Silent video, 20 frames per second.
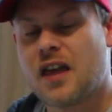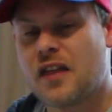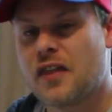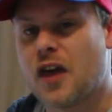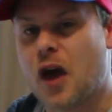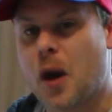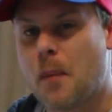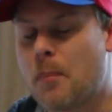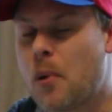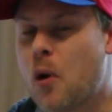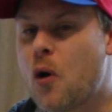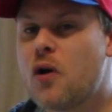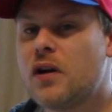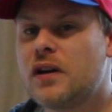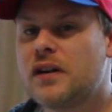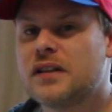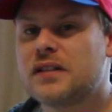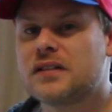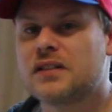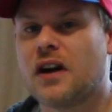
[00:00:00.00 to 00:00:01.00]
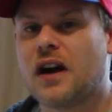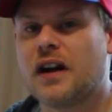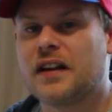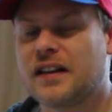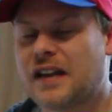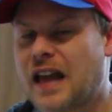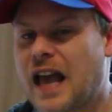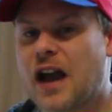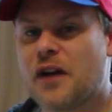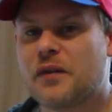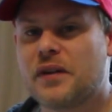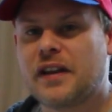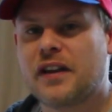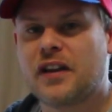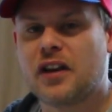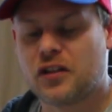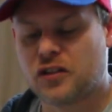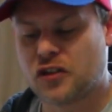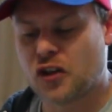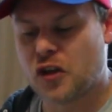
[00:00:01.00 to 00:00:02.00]
that are poorly designed and Audi
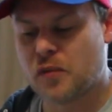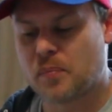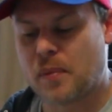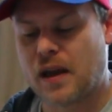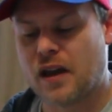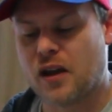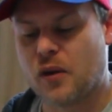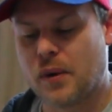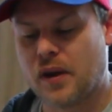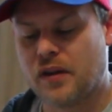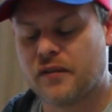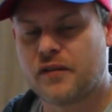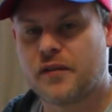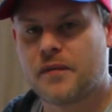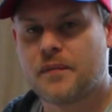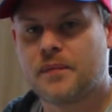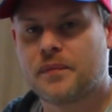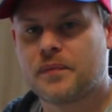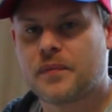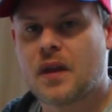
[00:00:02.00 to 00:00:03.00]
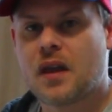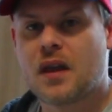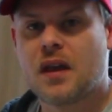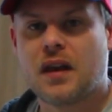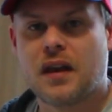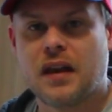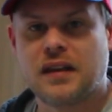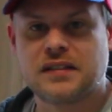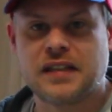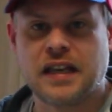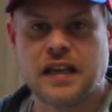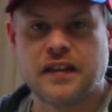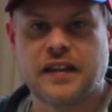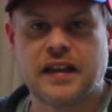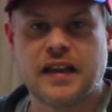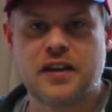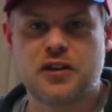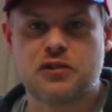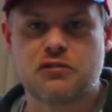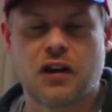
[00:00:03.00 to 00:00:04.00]
could do better with. Let's hit
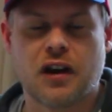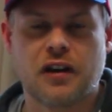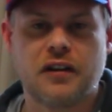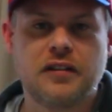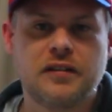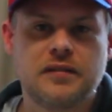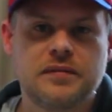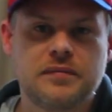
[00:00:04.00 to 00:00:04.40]
the intro.